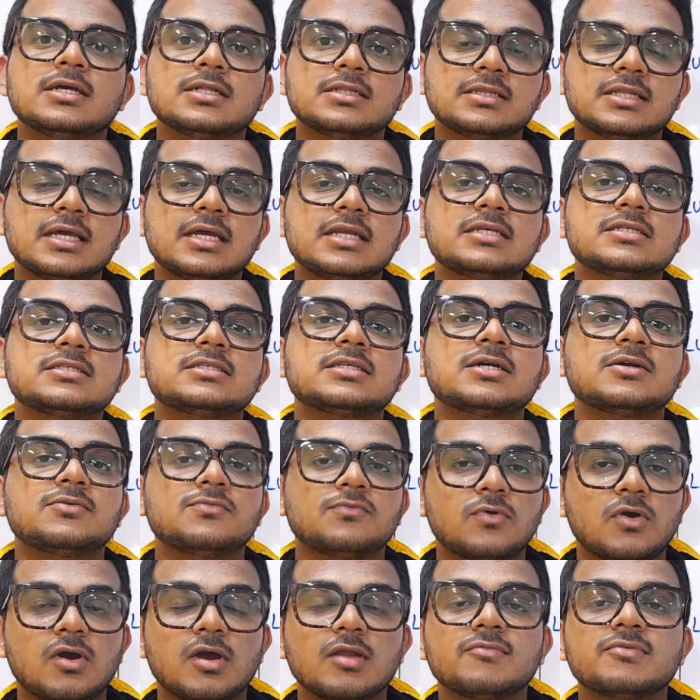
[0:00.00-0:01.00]
there is a
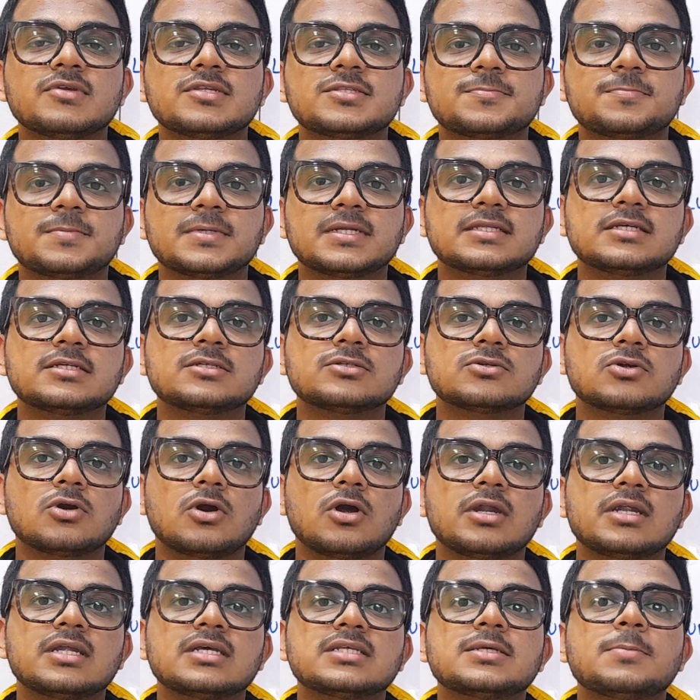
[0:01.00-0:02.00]
wall which is present
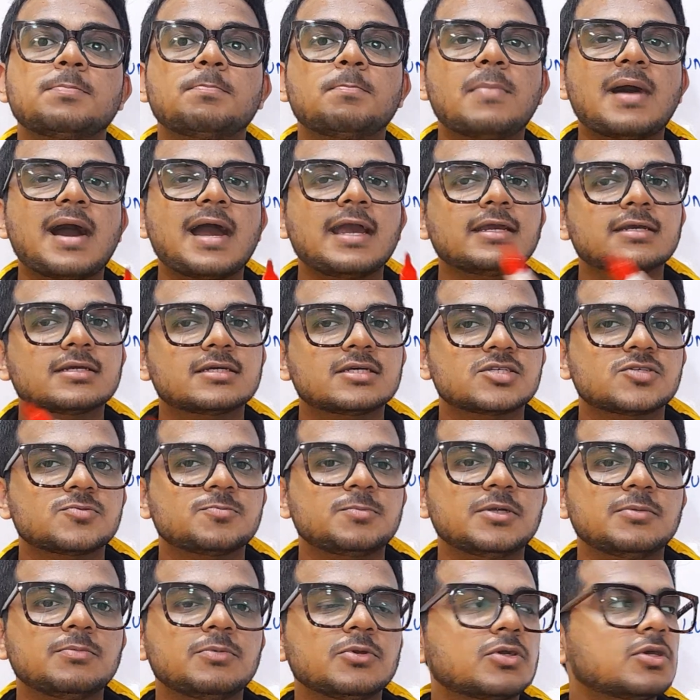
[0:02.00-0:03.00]
called as a
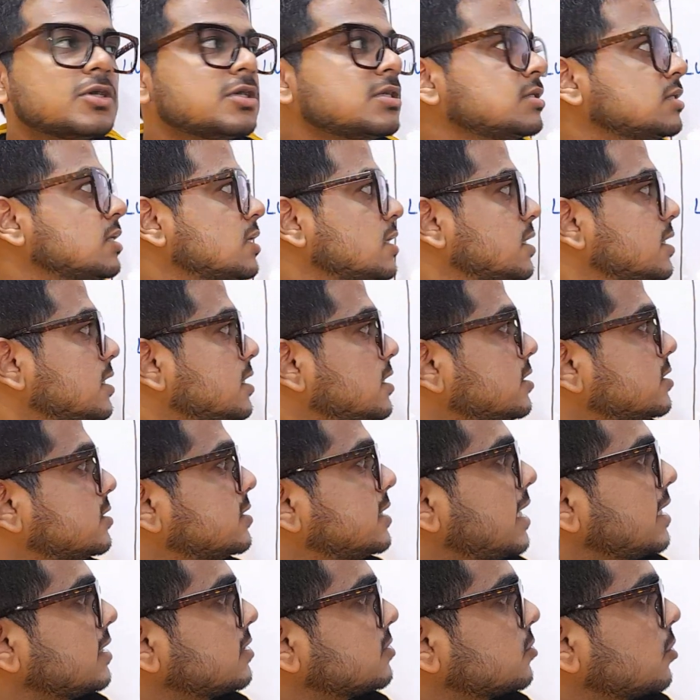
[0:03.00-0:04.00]
bicuspid, because
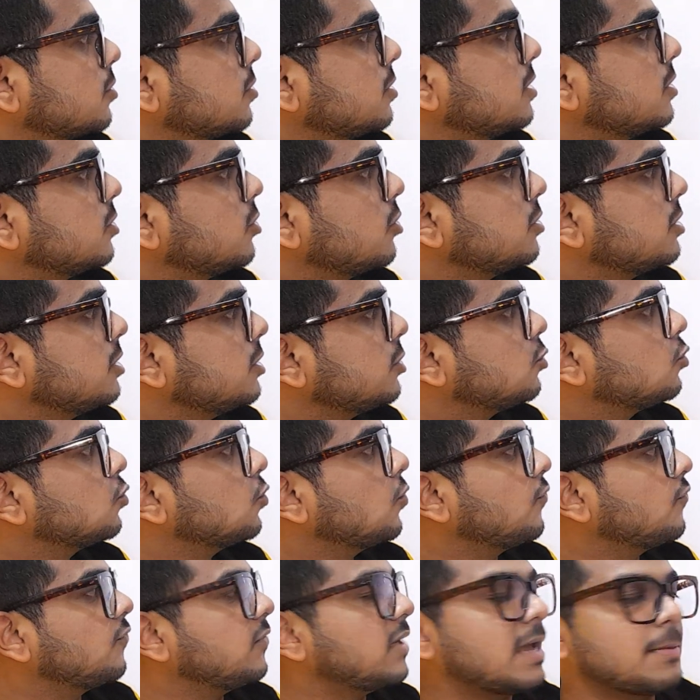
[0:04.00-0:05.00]
that's only
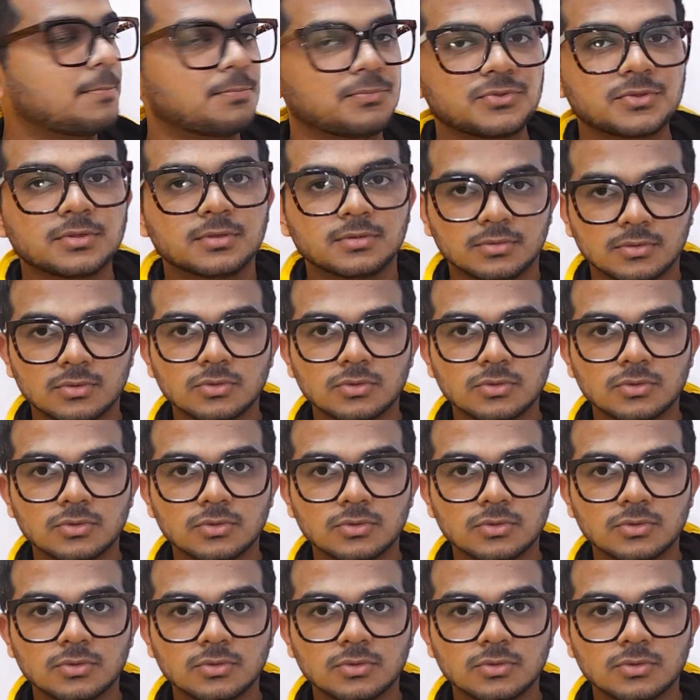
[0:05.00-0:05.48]
two flaps.